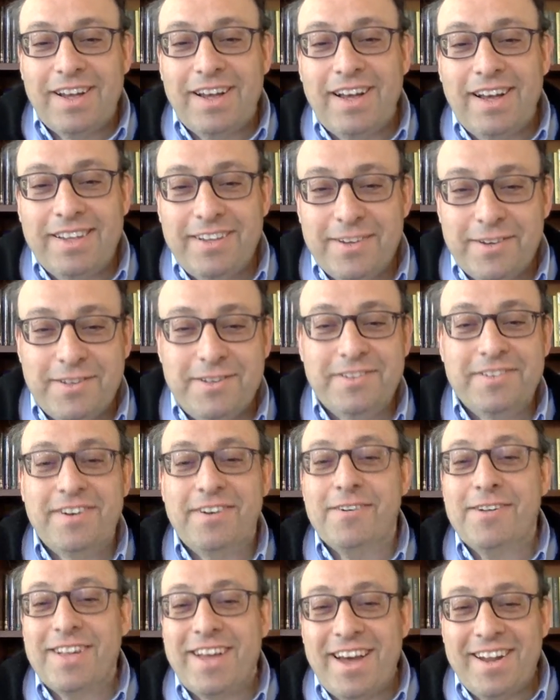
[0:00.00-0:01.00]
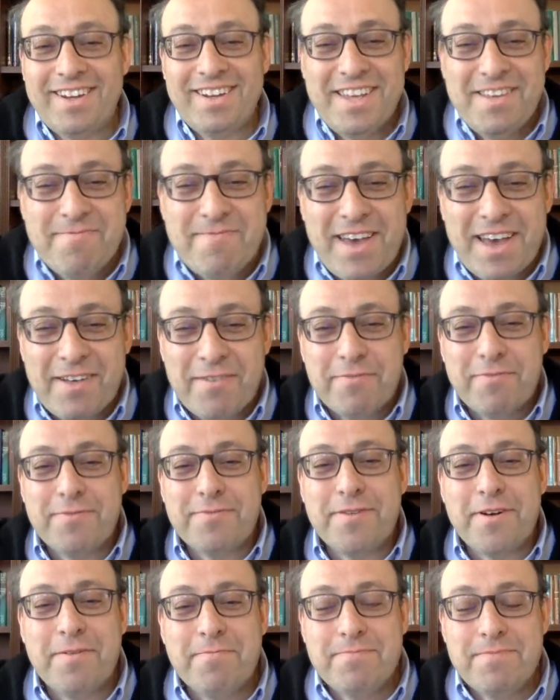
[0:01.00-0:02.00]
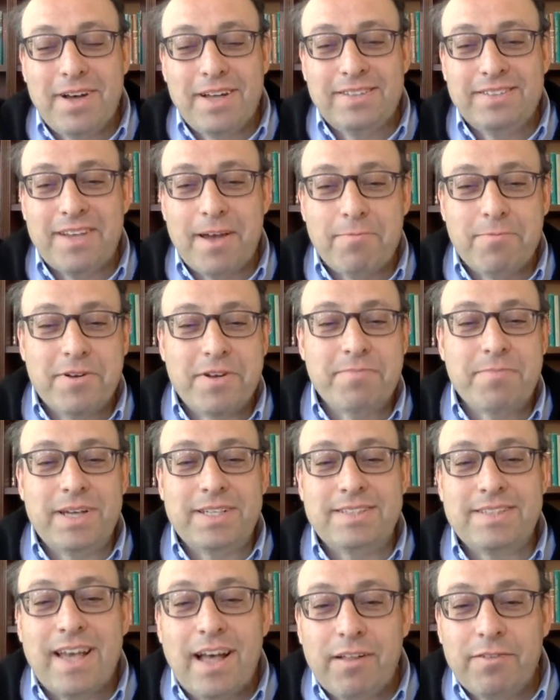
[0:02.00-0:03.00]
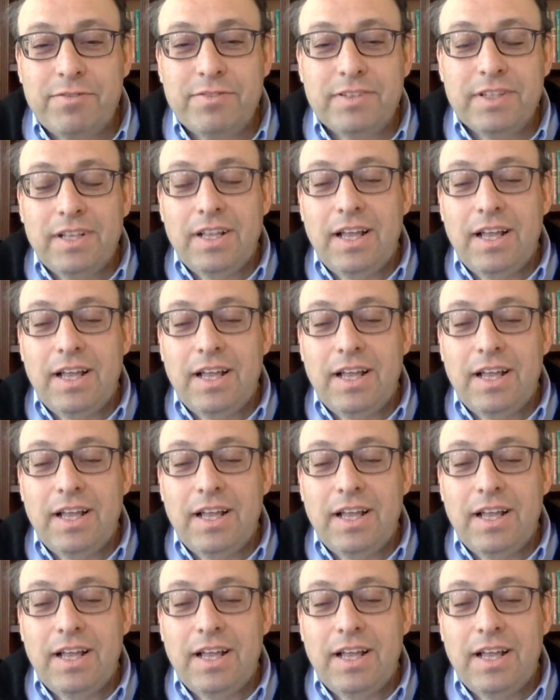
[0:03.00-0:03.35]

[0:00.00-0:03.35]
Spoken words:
I know you all got an email from Deborah and myself.